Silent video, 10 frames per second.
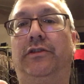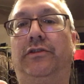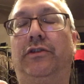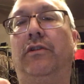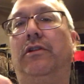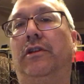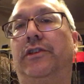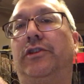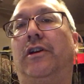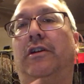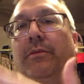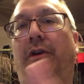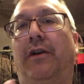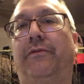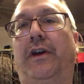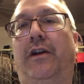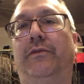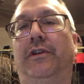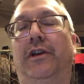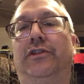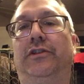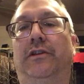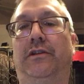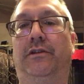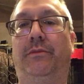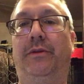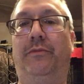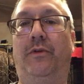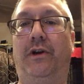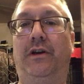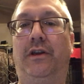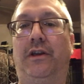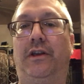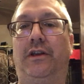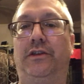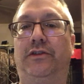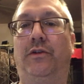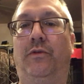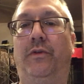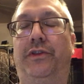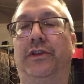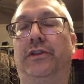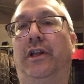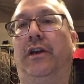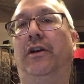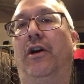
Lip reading: So let's talk about vowel reduction a little bit more. So with this letter